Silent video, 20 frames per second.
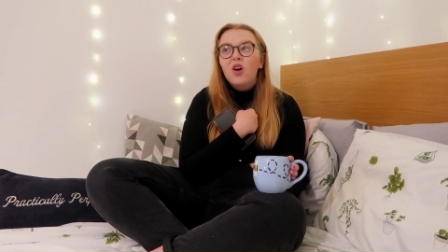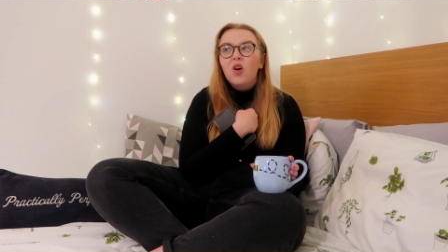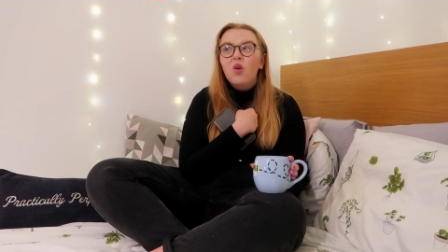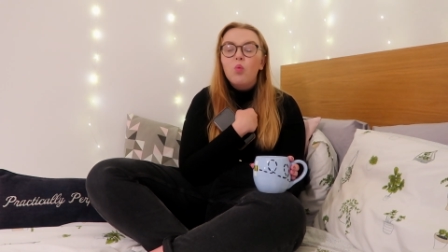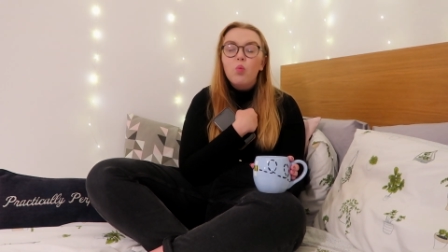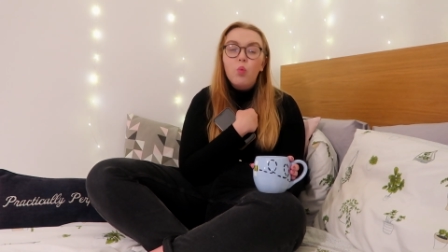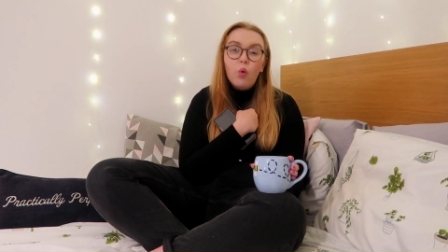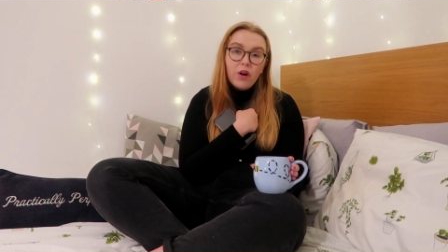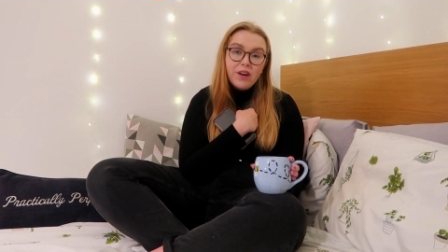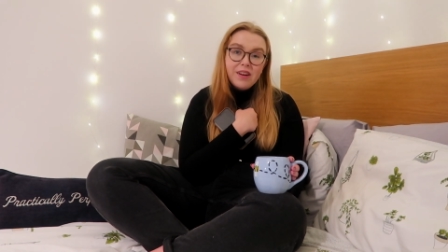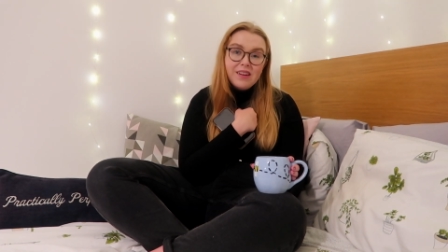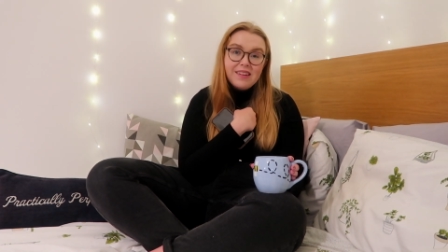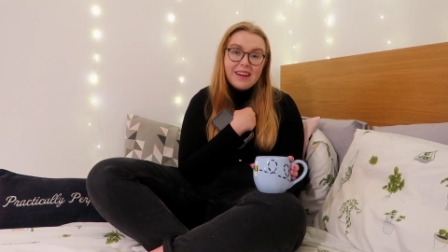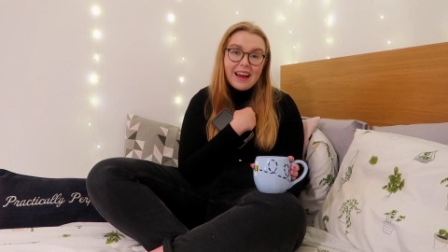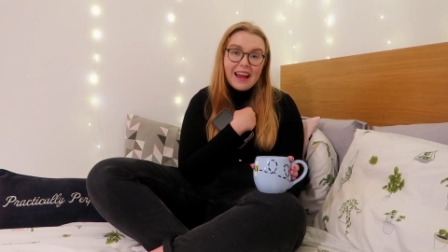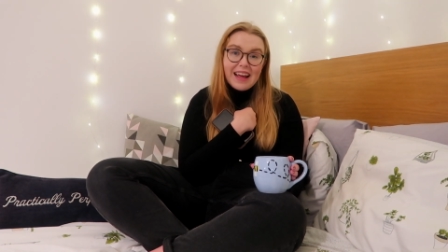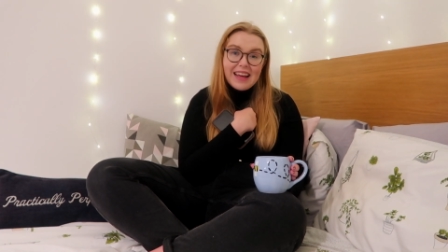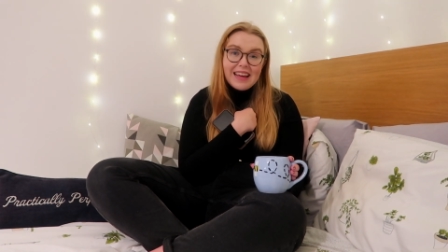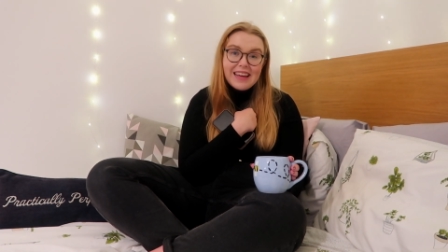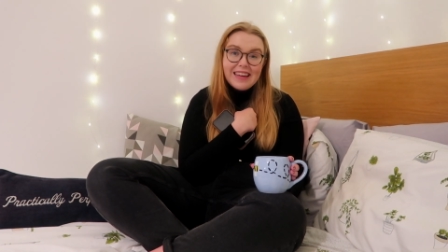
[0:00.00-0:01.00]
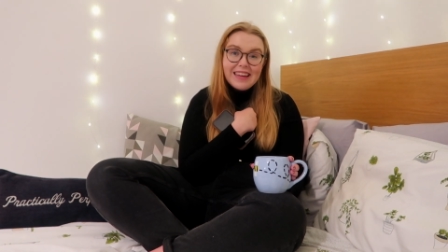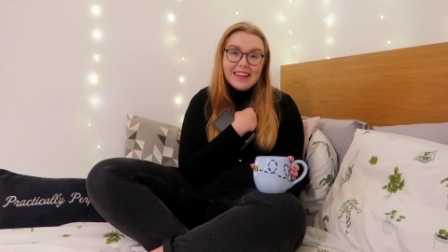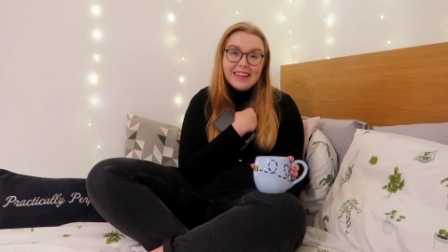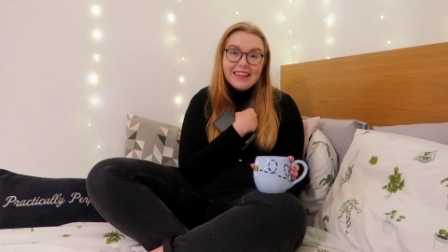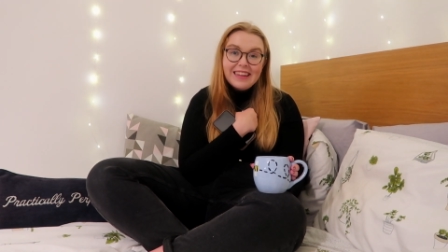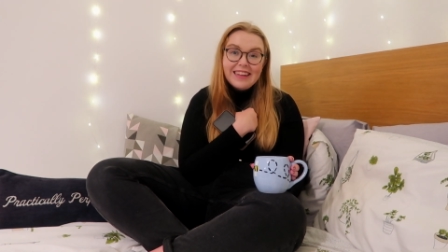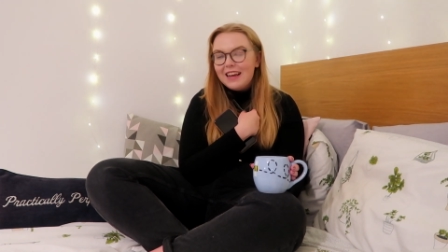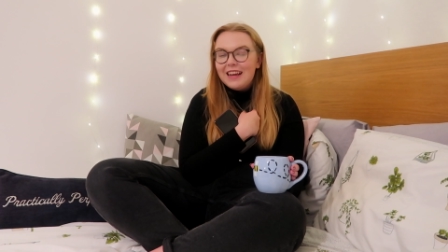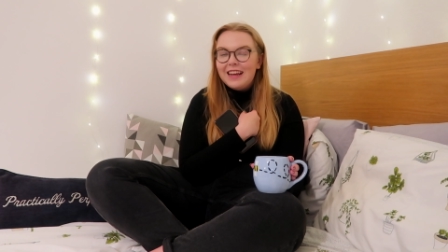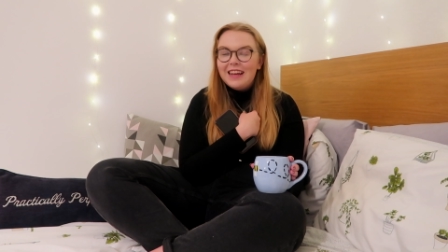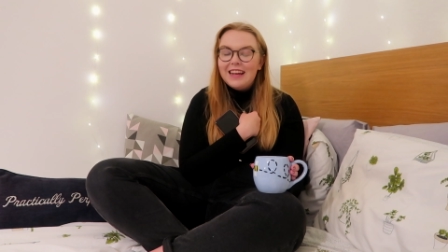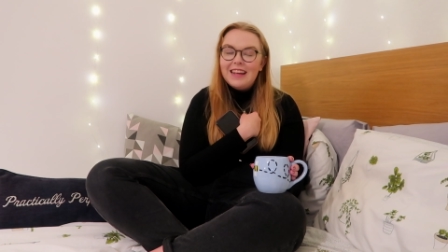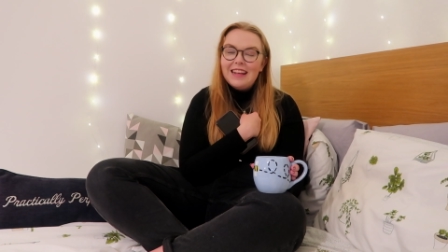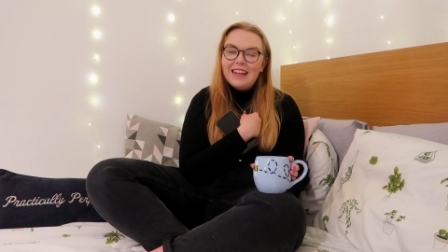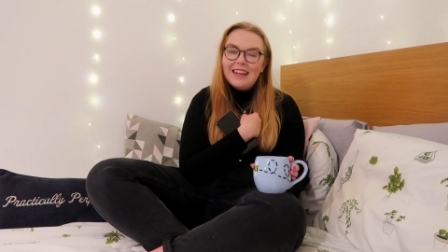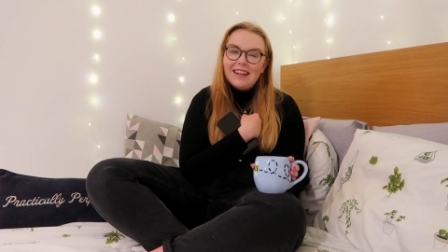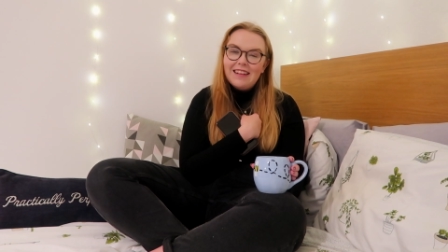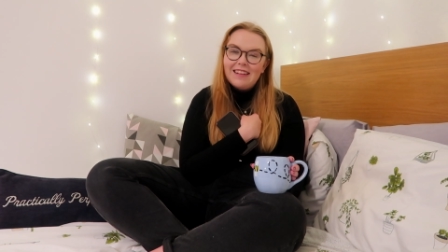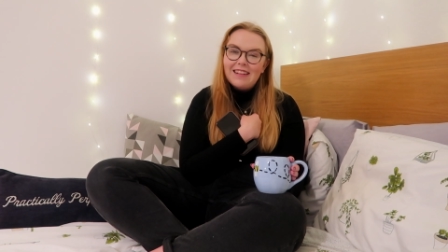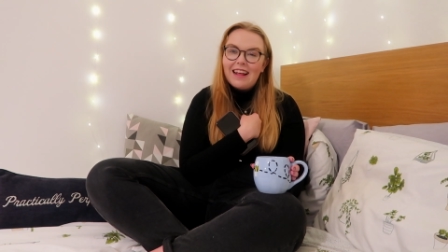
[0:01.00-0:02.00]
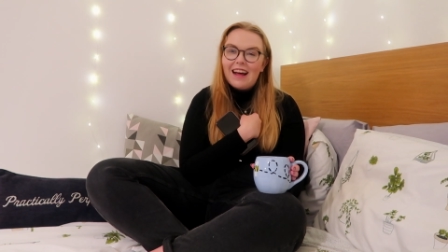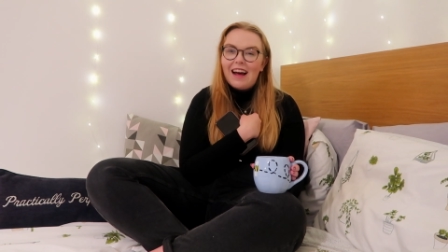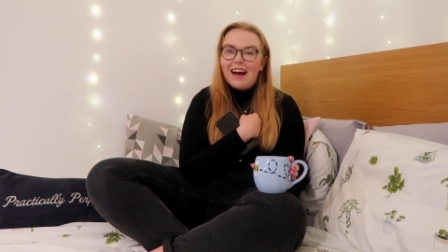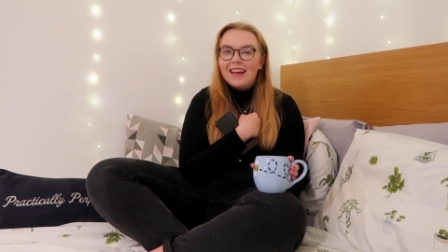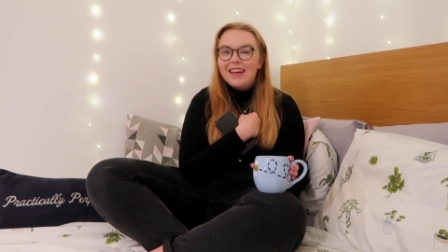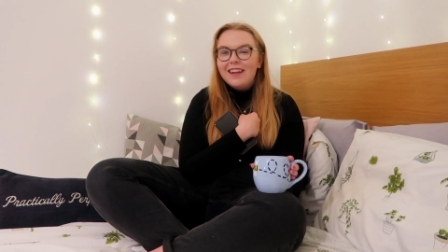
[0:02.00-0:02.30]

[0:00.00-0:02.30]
One Day. It is that,